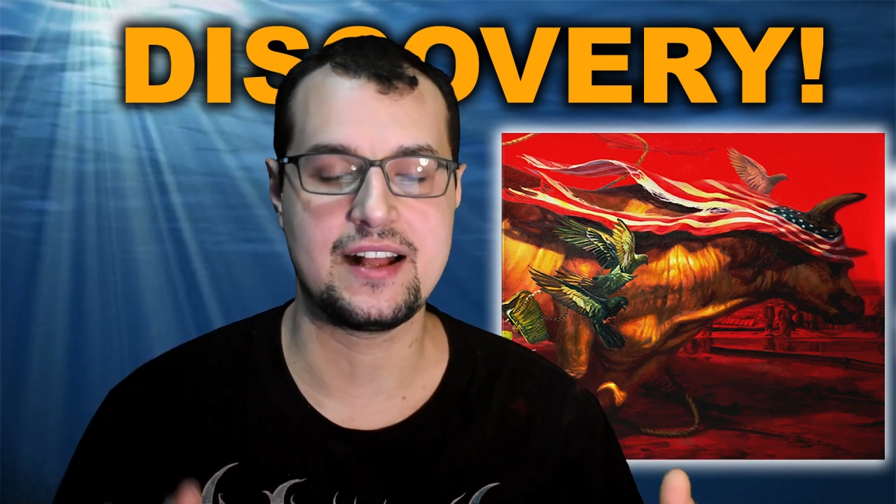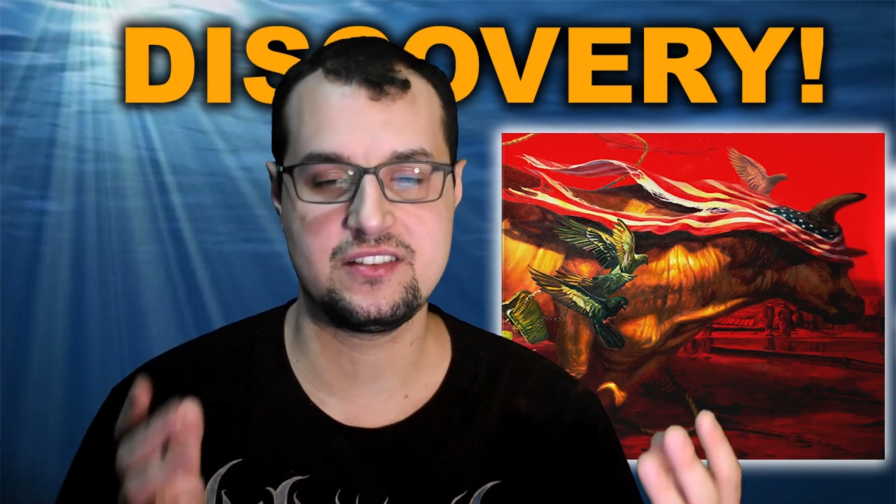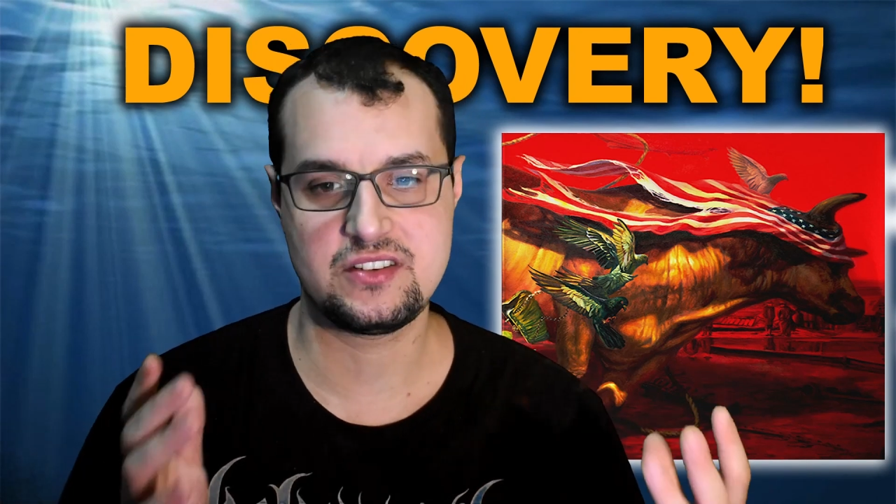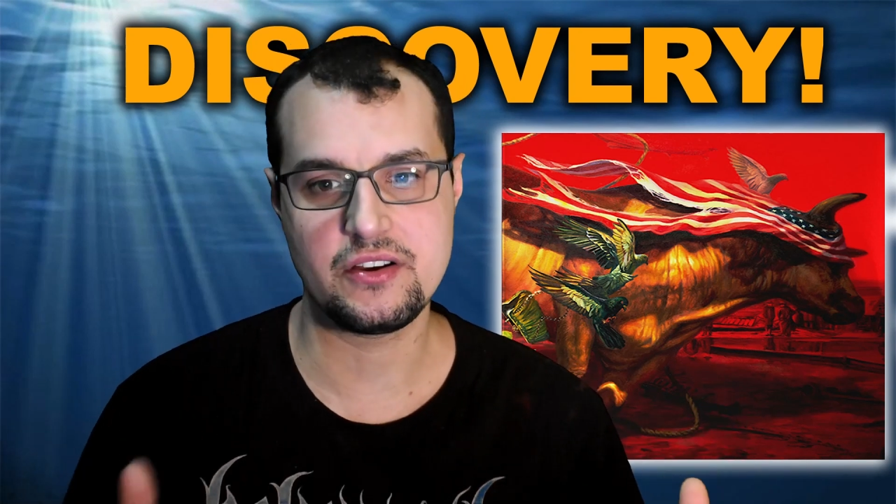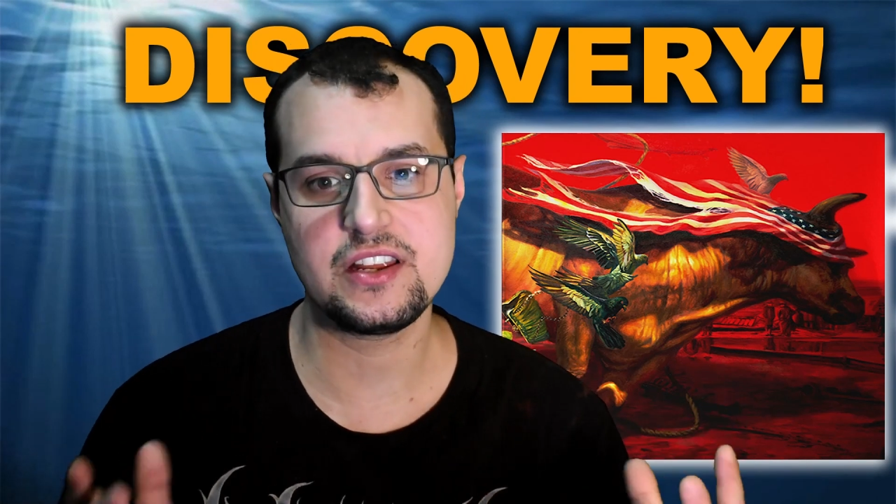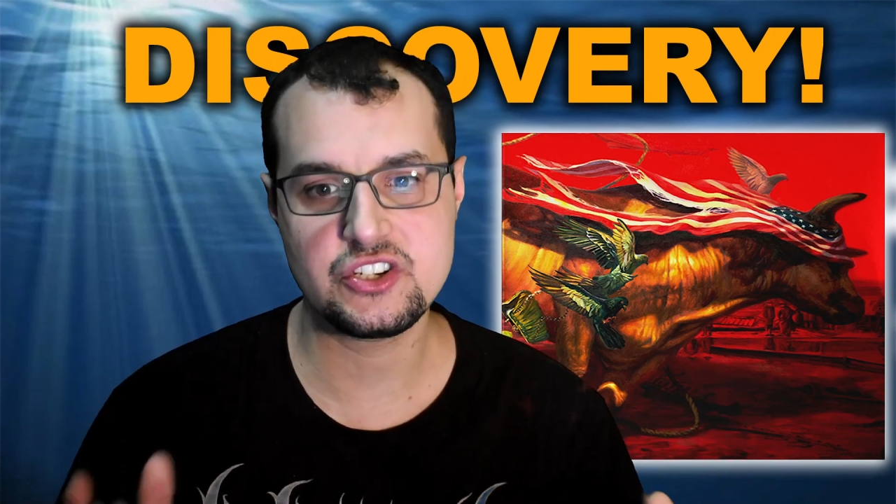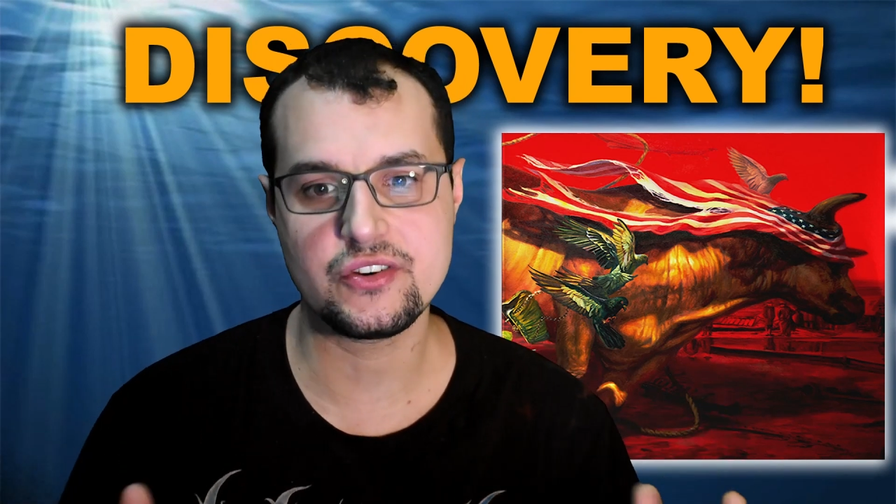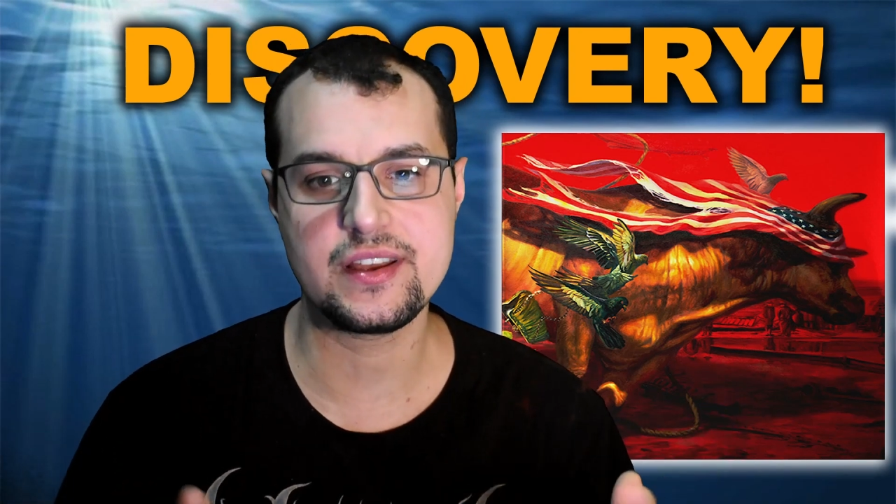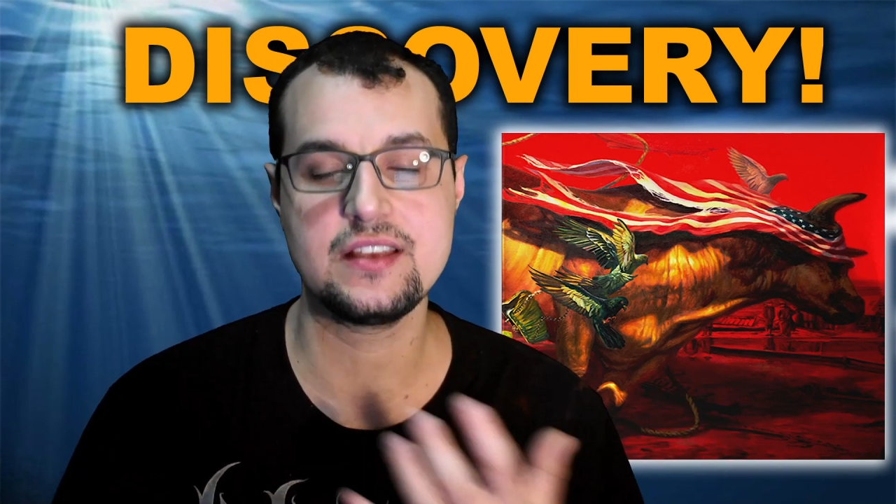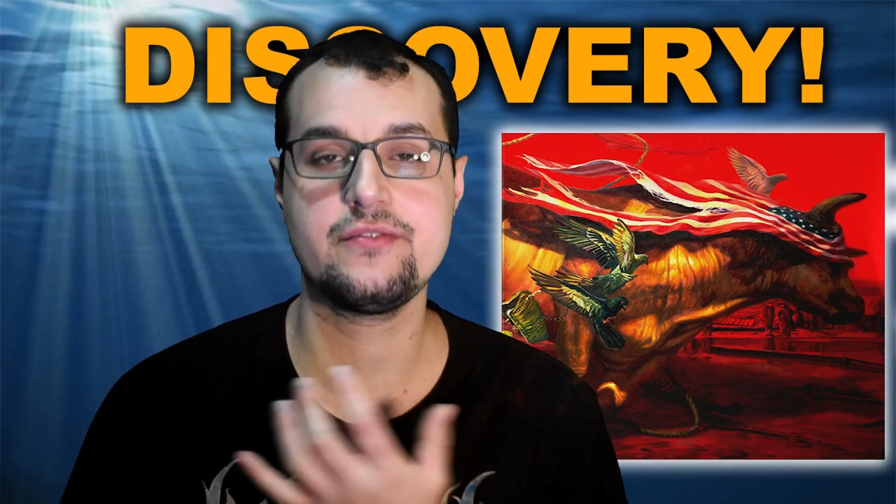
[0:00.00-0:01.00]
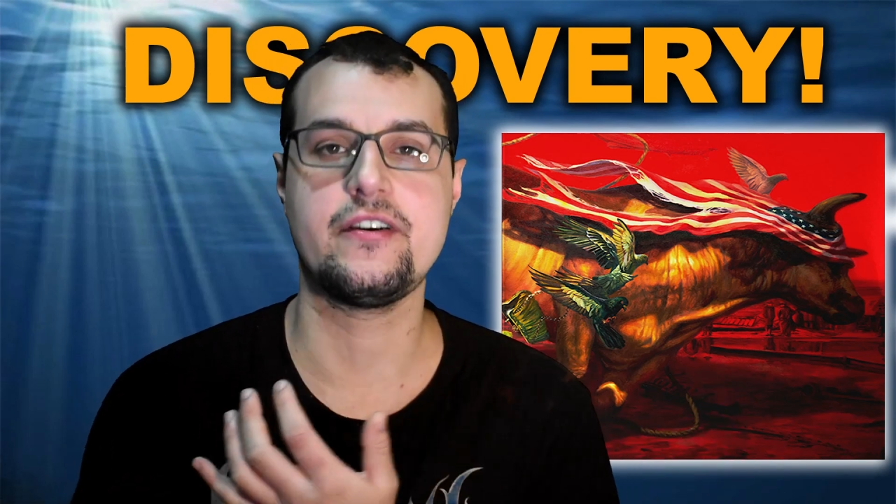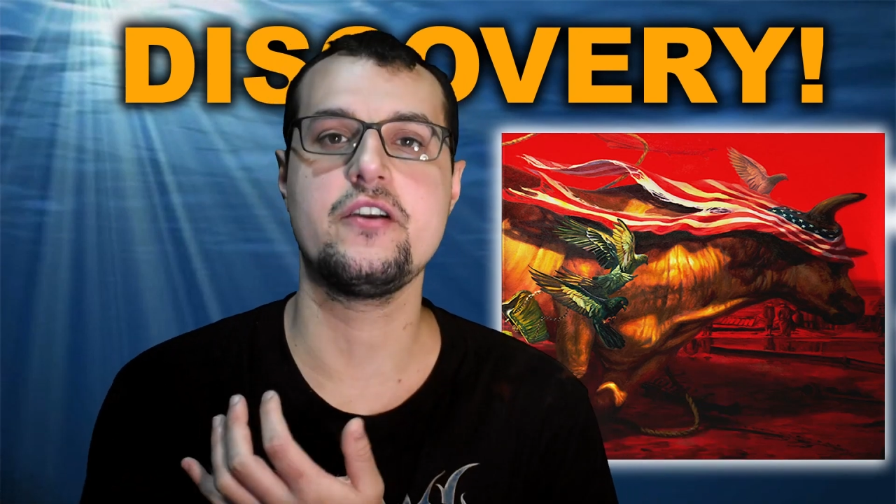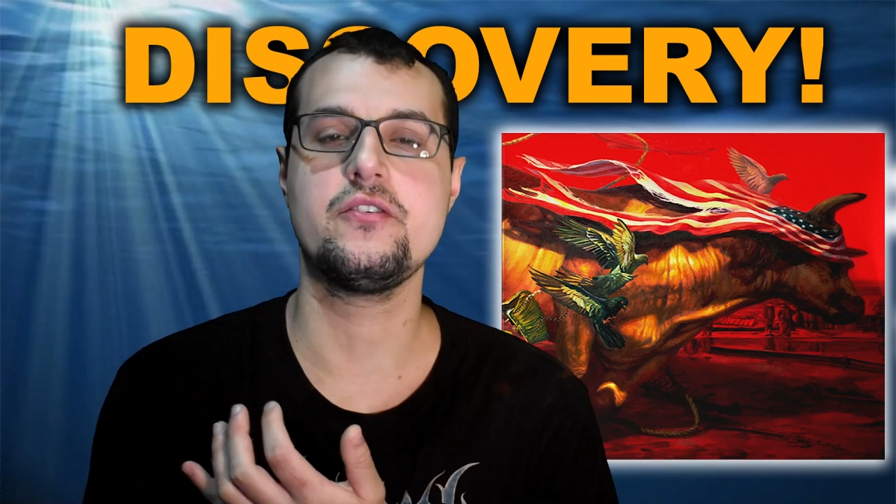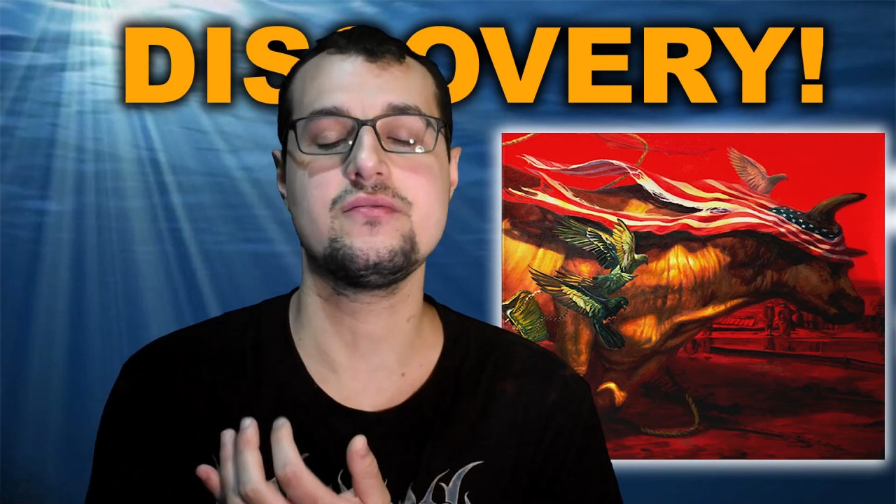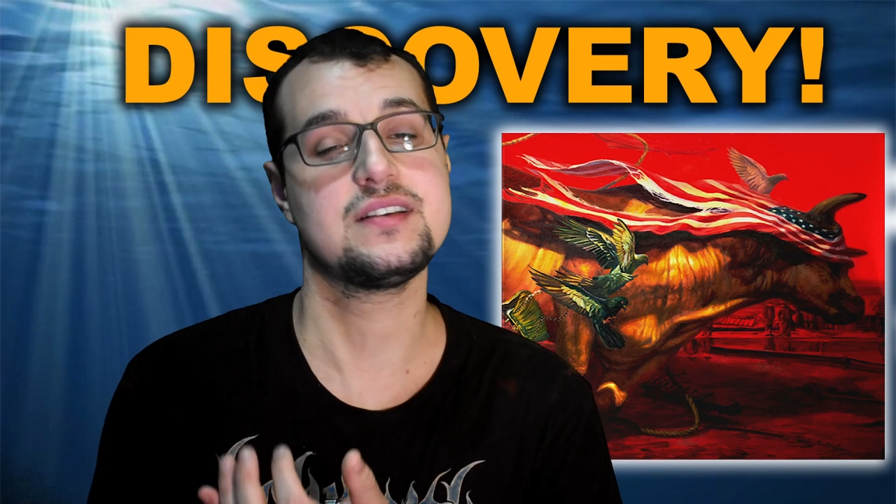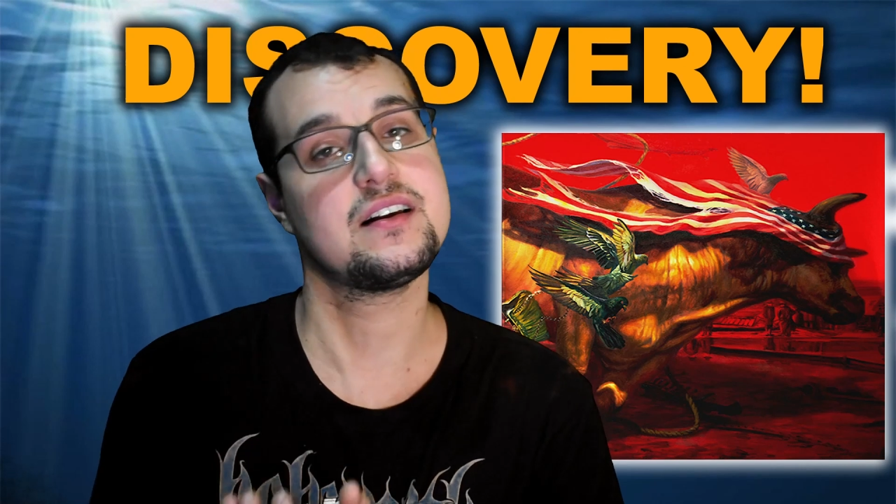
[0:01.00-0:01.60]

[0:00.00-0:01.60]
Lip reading: I don't enjoy his vocals,